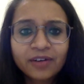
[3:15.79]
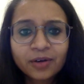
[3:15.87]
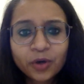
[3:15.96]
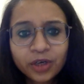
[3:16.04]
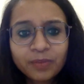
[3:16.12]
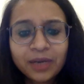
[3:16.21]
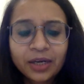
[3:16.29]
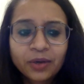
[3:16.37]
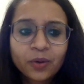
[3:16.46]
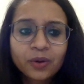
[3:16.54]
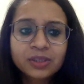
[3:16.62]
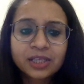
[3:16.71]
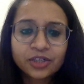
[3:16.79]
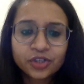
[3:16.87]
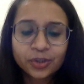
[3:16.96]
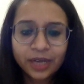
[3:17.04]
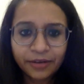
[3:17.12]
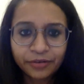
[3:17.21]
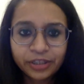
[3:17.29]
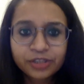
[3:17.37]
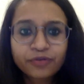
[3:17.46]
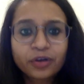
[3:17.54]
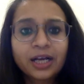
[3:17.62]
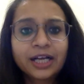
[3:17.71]
a good blood glucose control
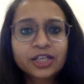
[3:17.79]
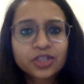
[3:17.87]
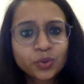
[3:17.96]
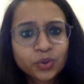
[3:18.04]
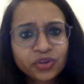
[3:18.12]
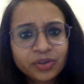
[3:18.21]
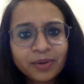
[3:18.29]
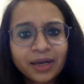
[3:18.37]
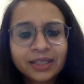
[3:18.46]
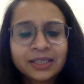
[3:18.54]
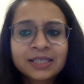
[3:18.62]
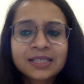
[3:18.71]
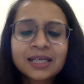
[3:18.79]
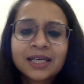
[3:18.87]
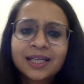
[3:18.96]
levels for last 2-3 months,